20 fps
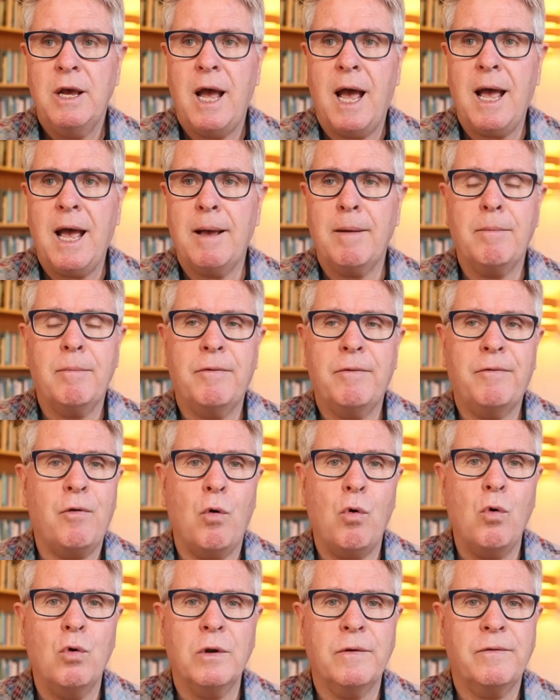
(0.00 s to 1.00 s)

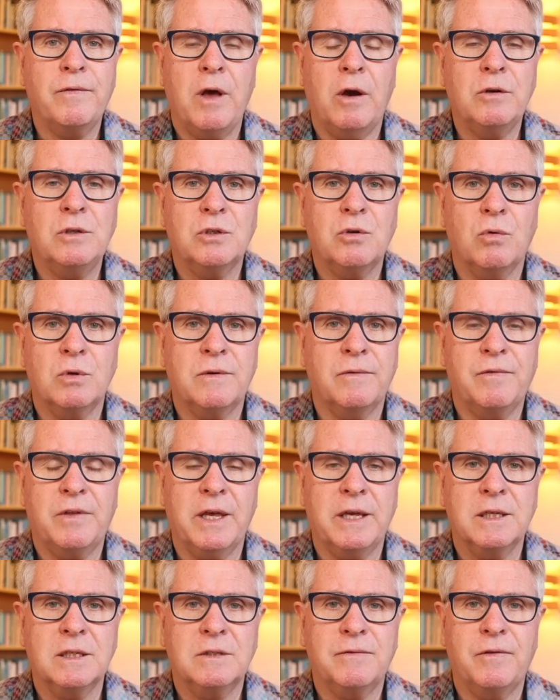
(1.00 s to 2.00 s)
for all of those sorts of
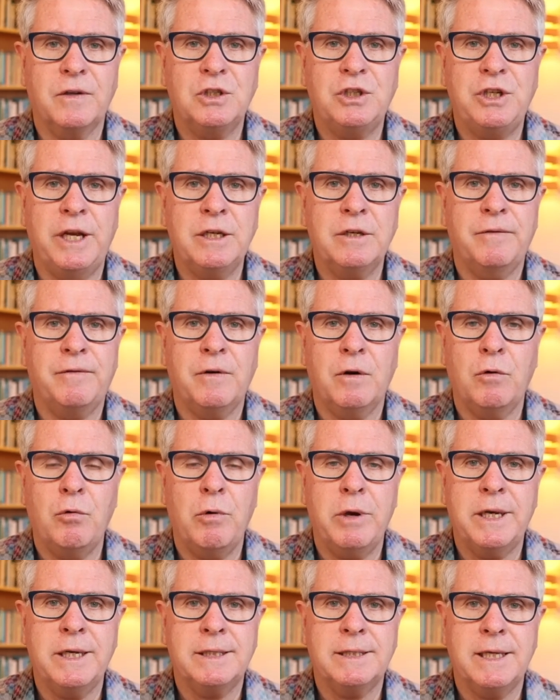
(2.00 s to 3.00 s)
things, for gender
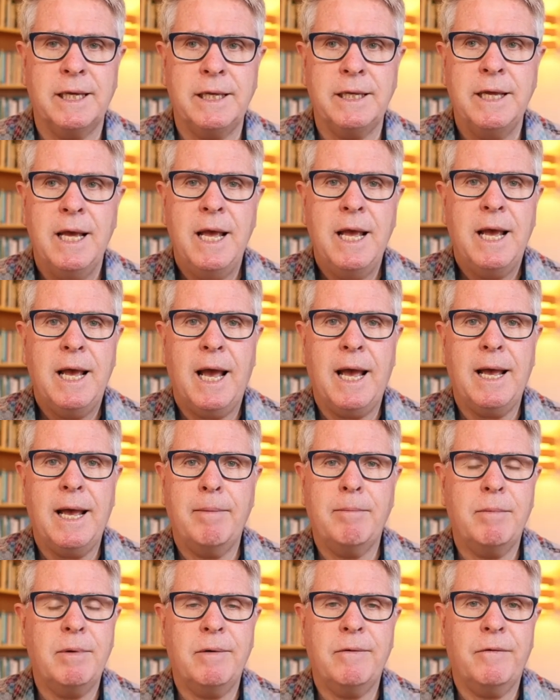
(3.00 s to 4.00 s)
fluidity,
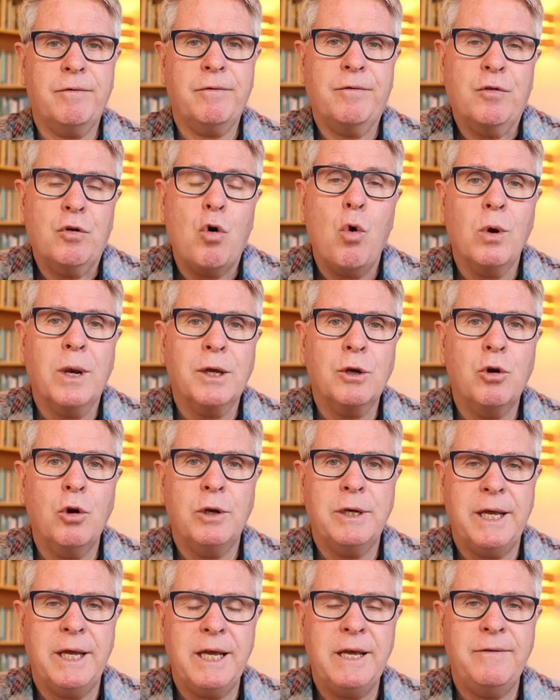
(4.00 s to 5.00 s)
calling
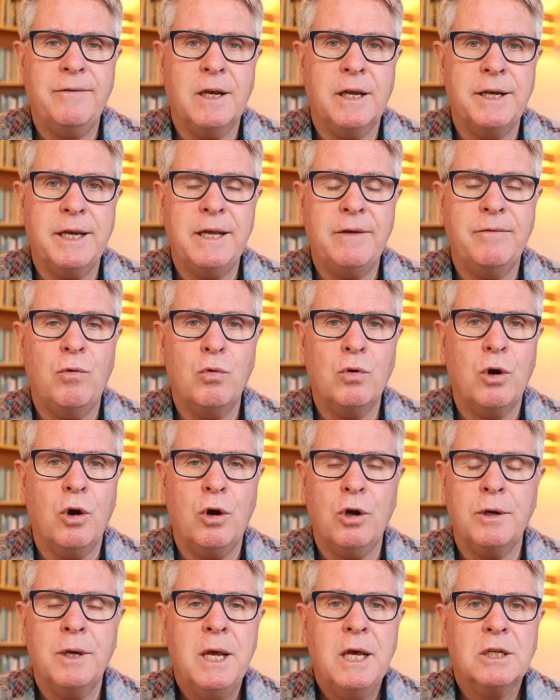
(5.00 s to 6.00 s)
good evil and evil
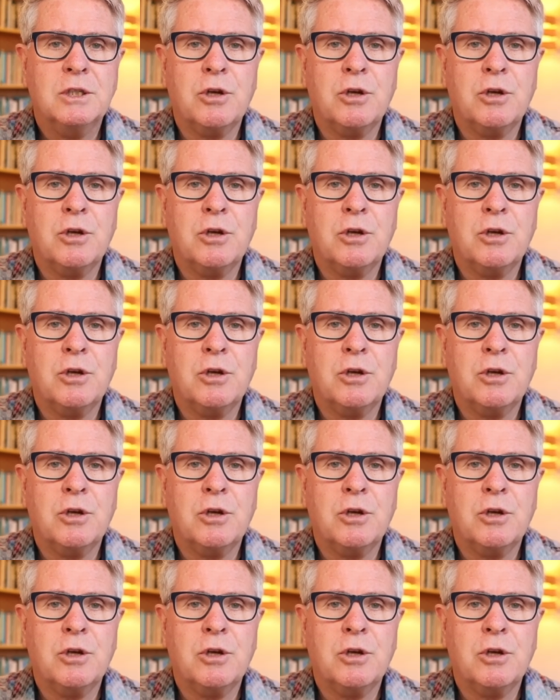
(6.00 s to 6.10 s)
good.